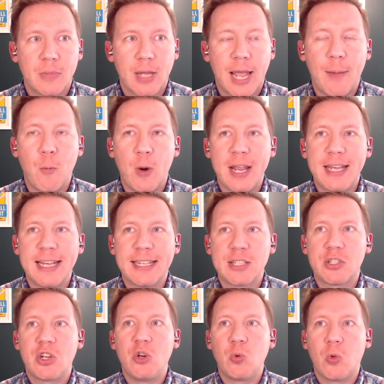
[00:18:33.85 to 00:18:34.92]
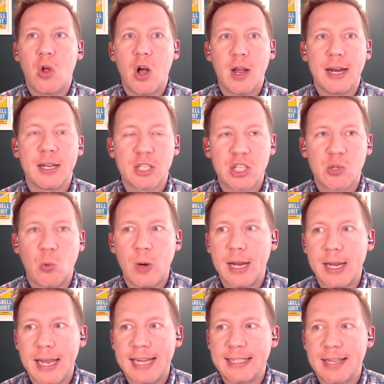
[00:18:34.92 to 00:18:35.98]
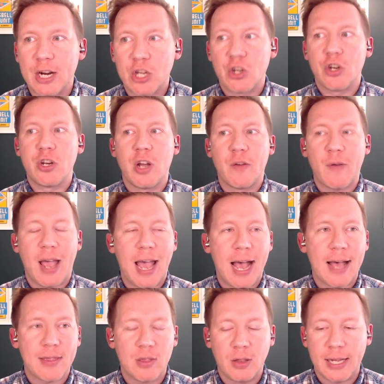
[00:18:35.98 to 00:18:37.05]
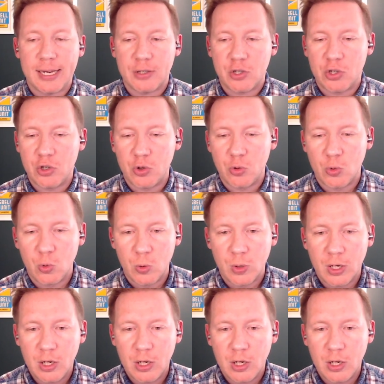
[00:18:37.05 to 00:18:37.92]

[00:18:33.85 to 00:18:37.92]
And when he gets too long in his swing, he's not a good enough athlete to